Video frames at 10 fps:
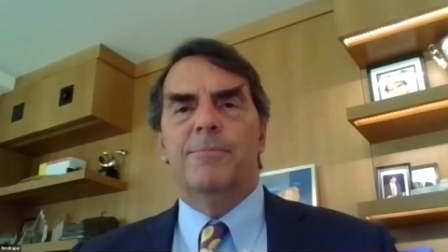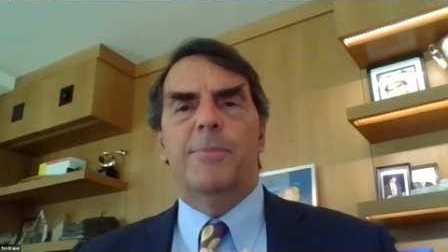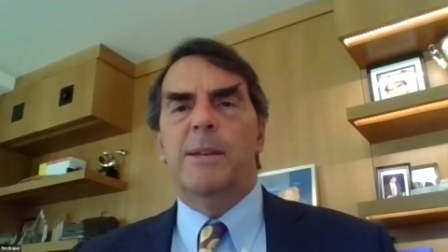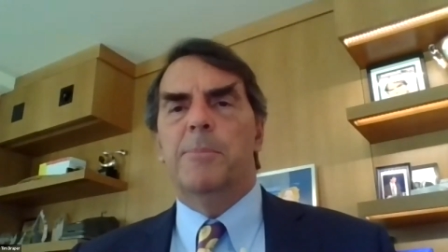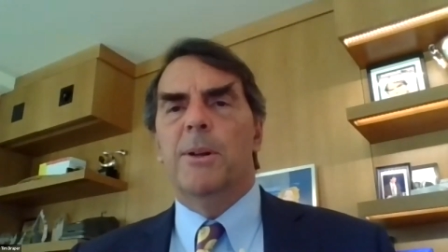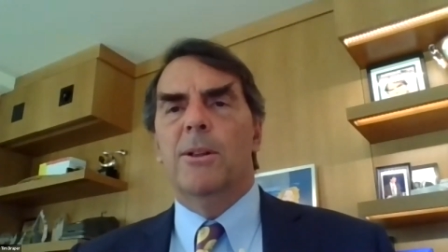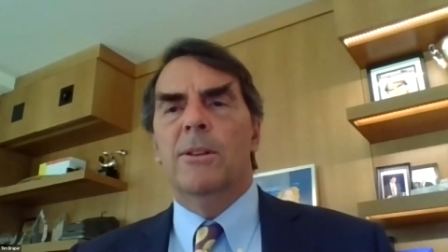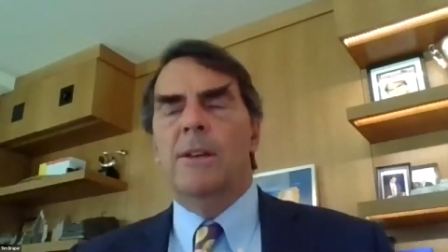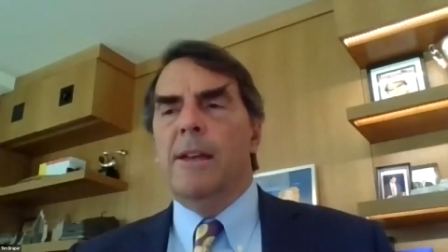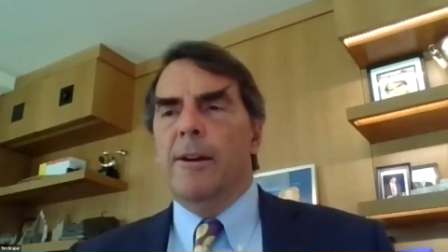
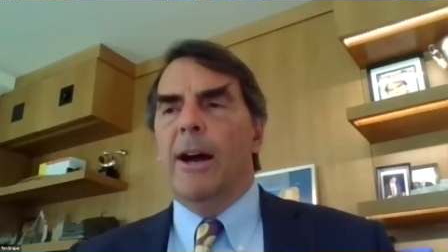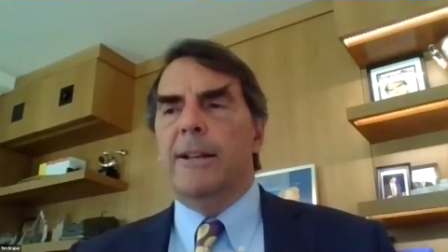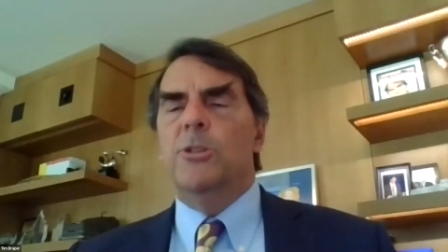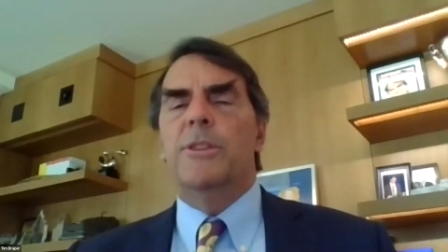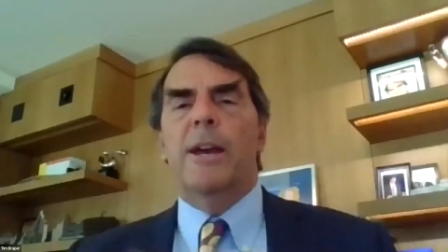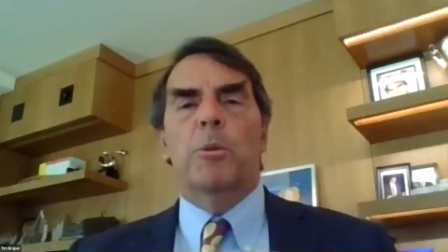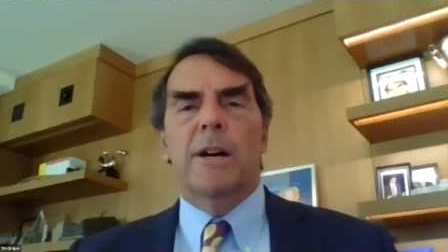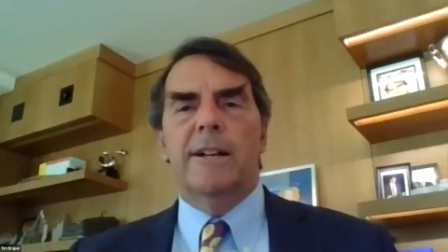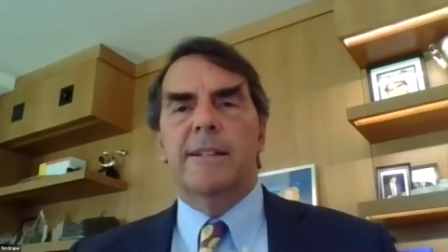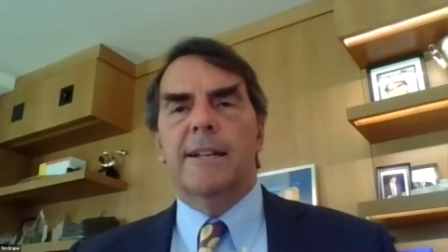people, I knew they
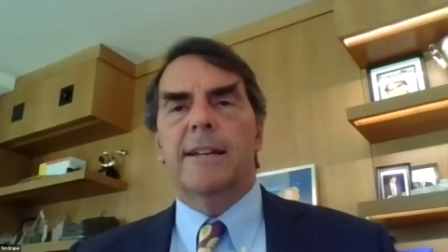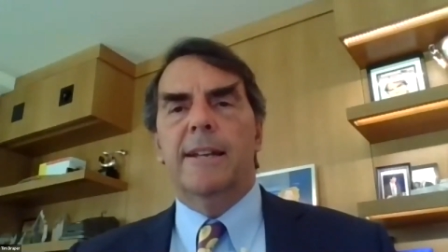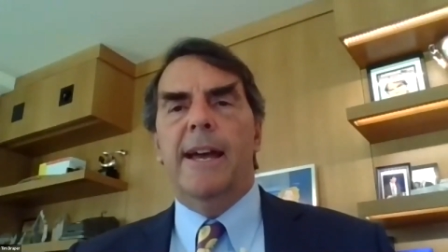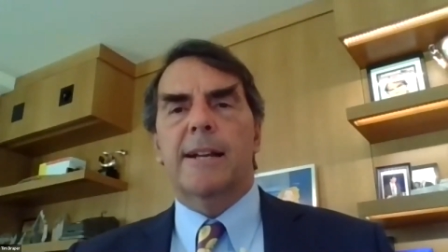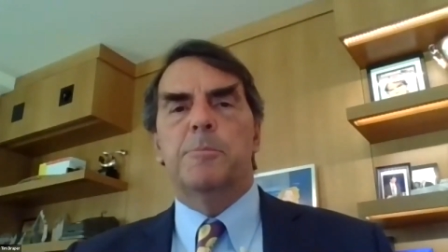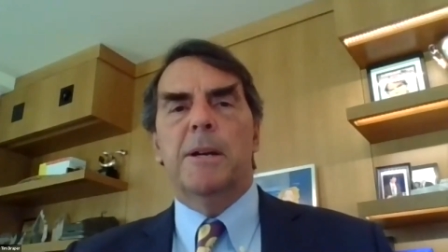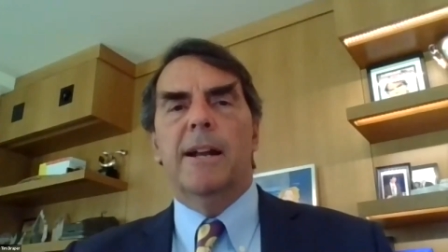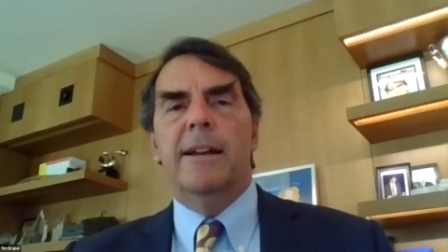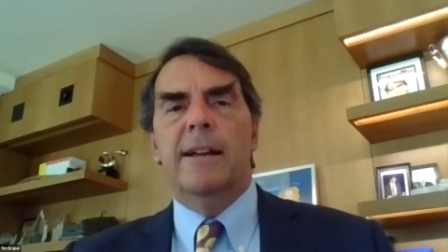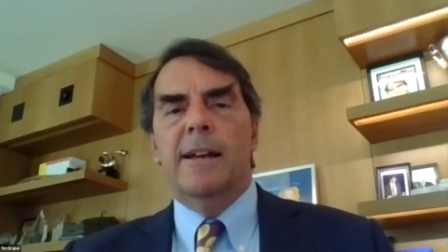wanted to connect,
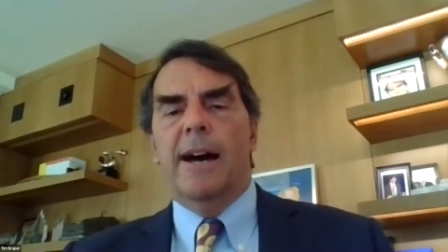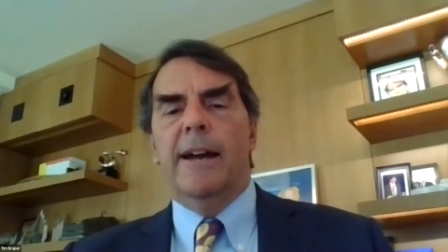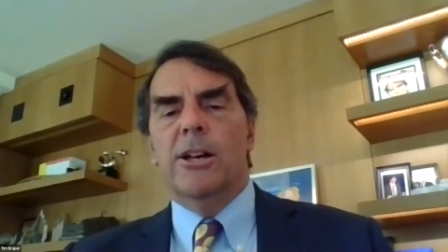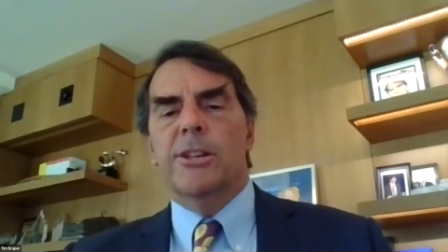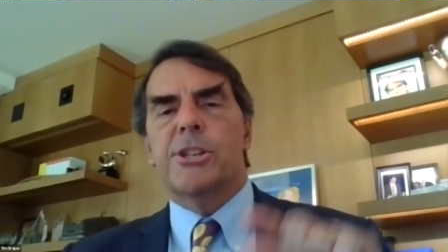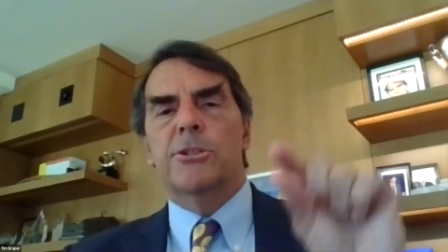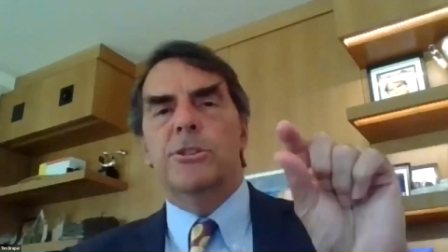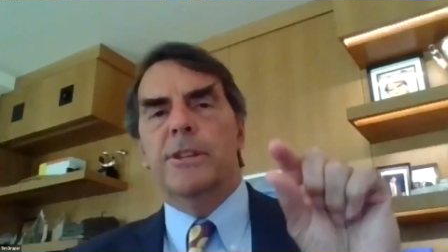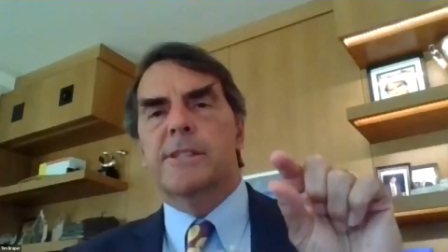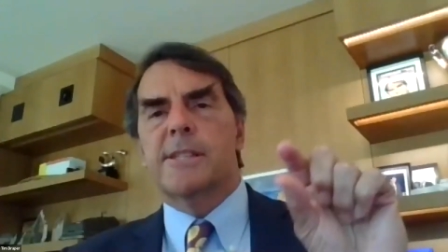but I also
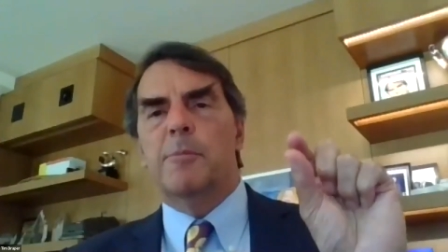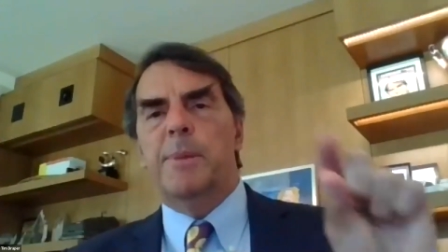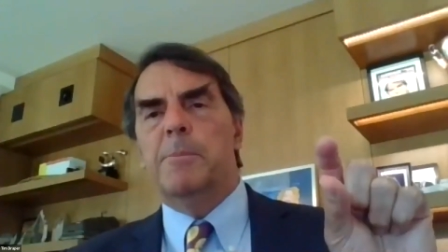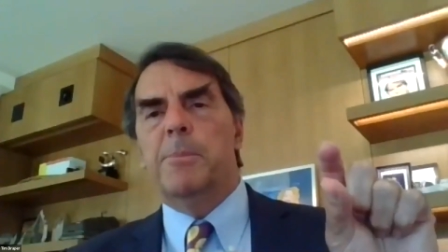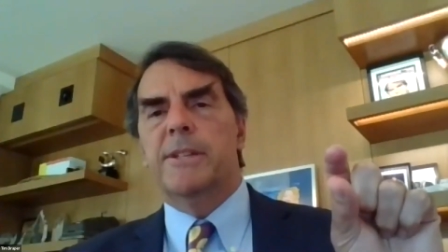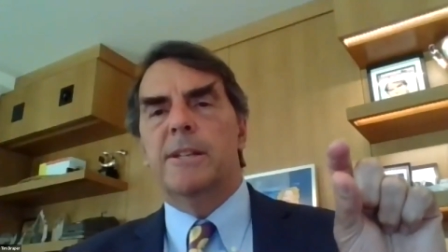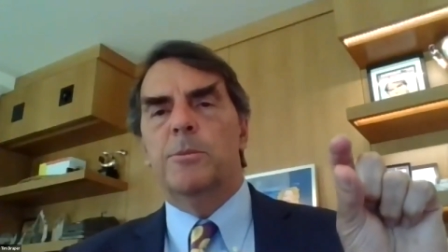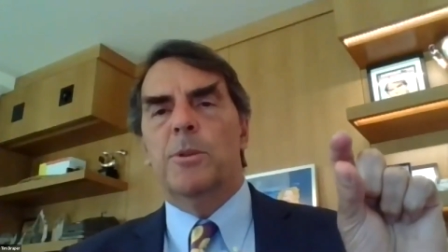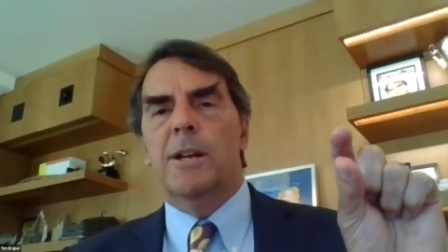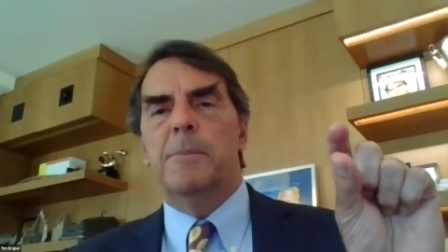knew that some people
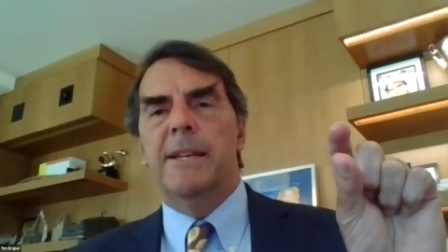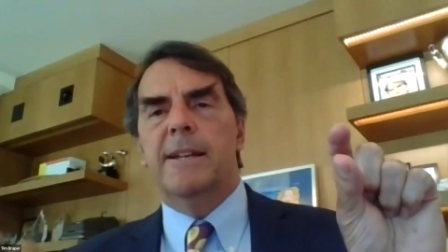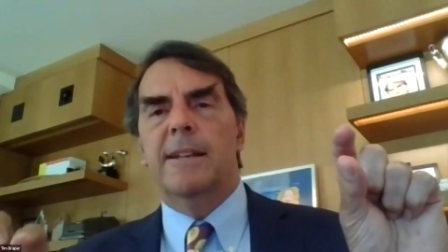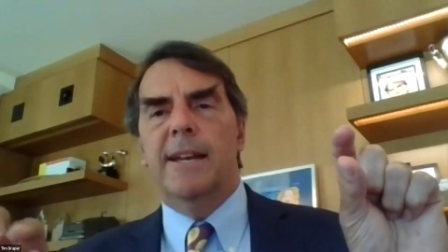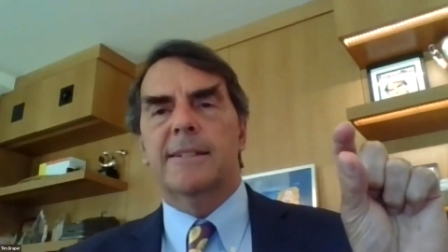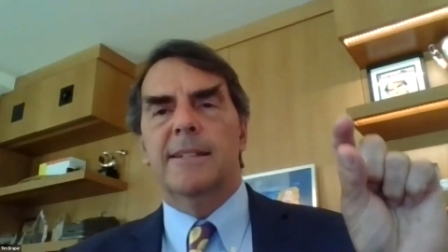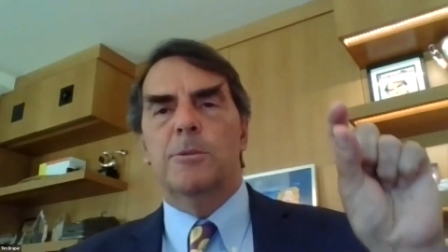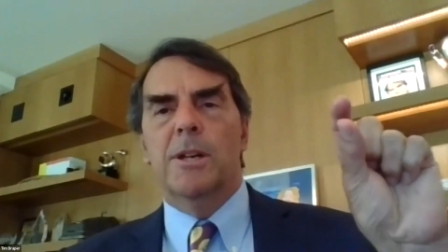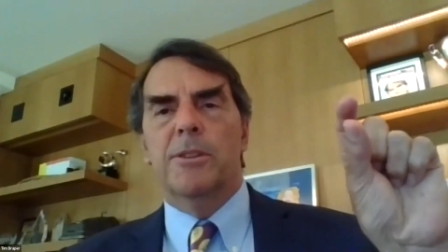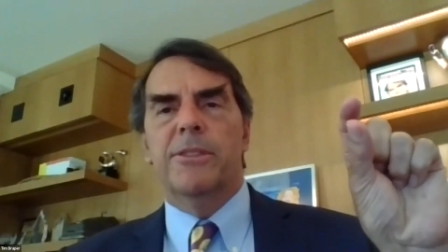didn't want to be connected
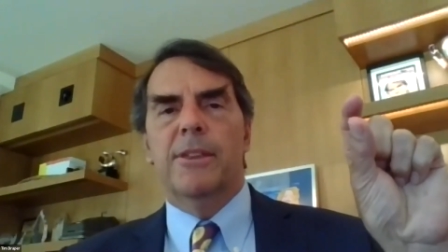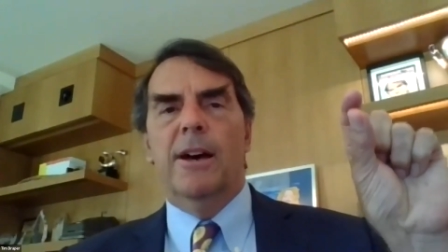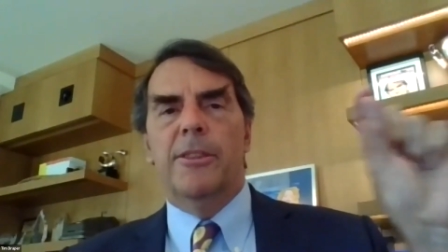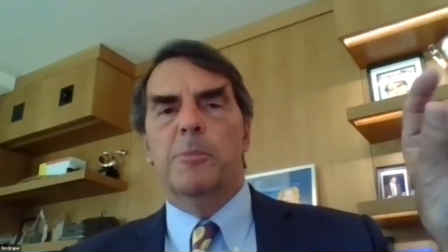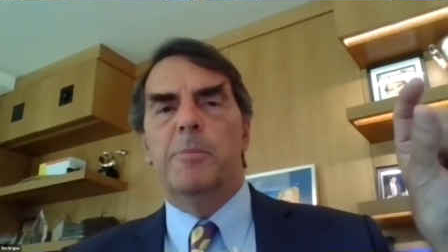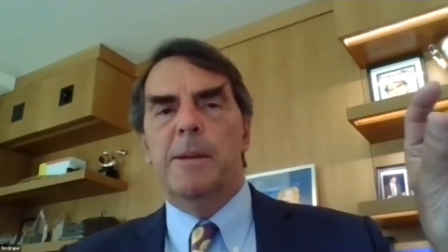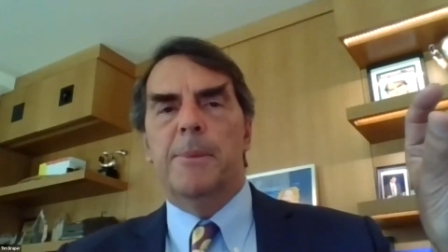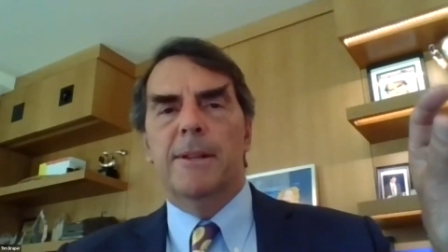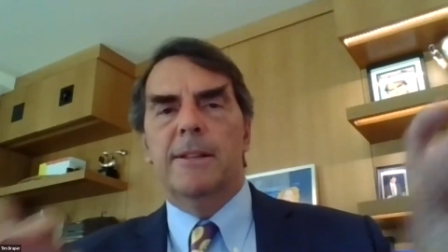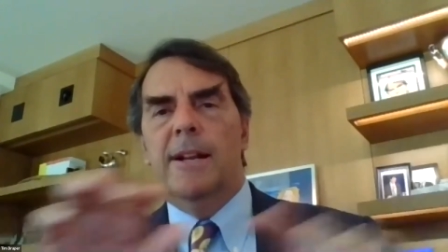with other
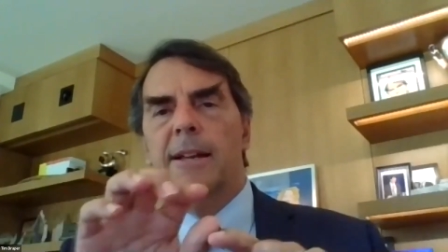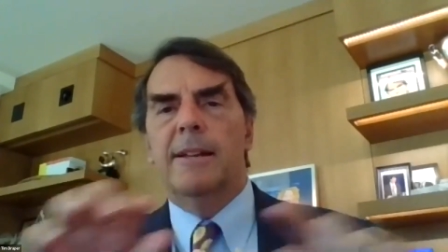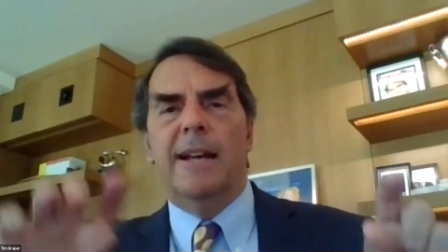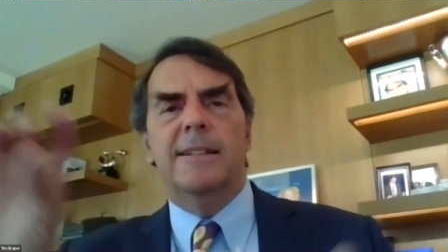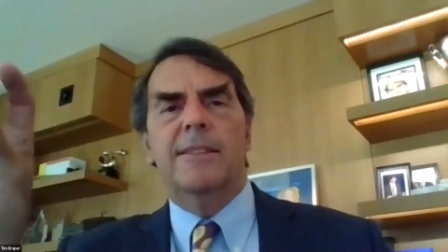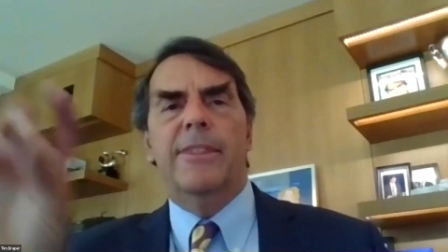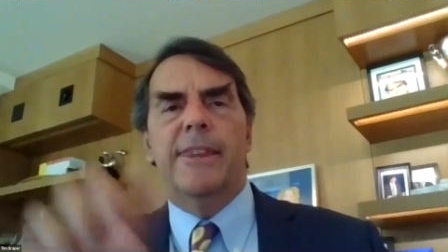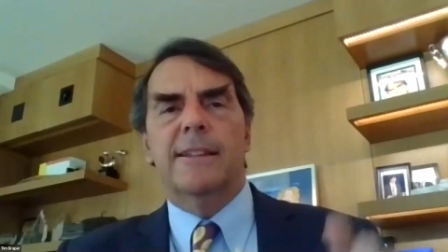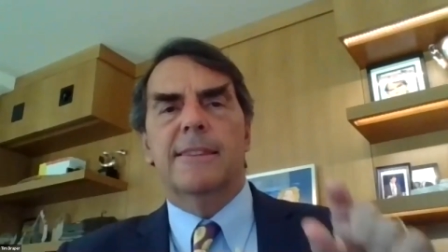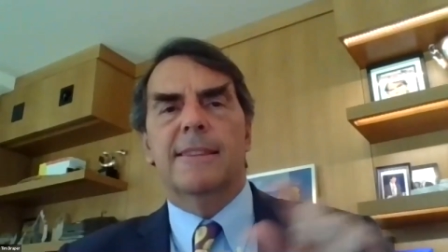people. And I didn't
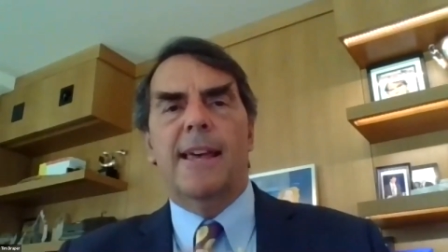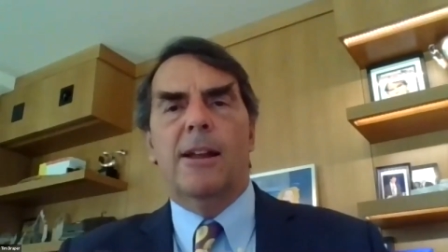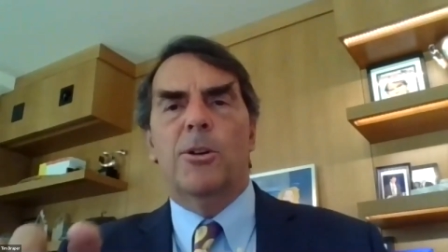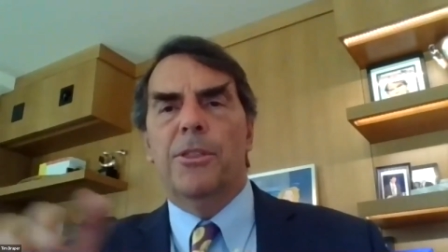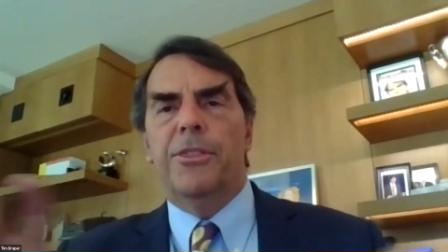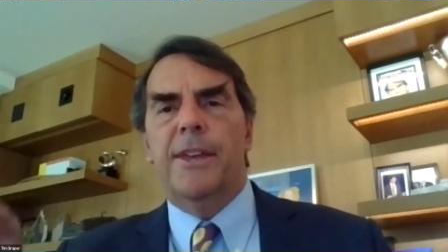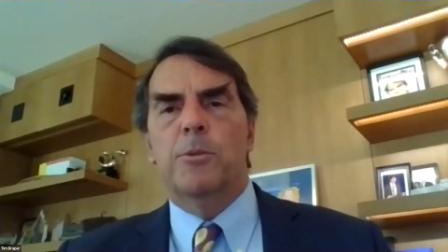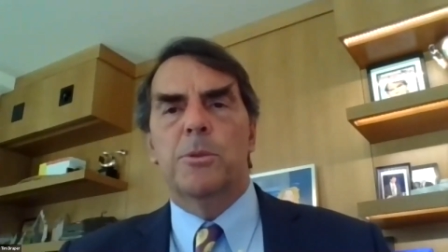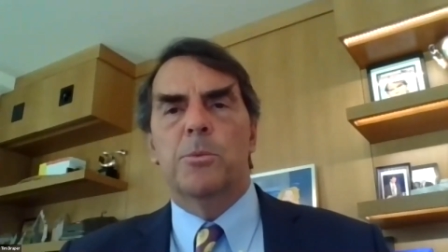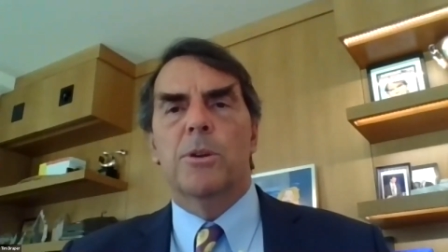think that whole thing
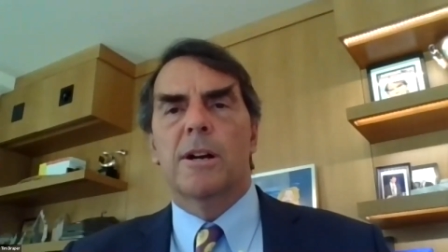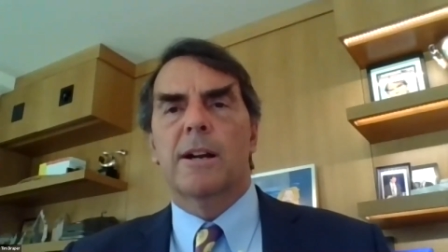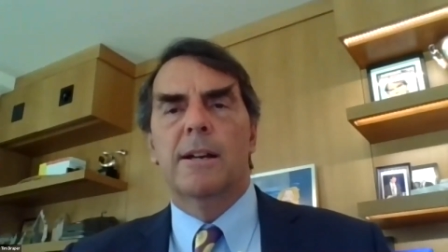would work.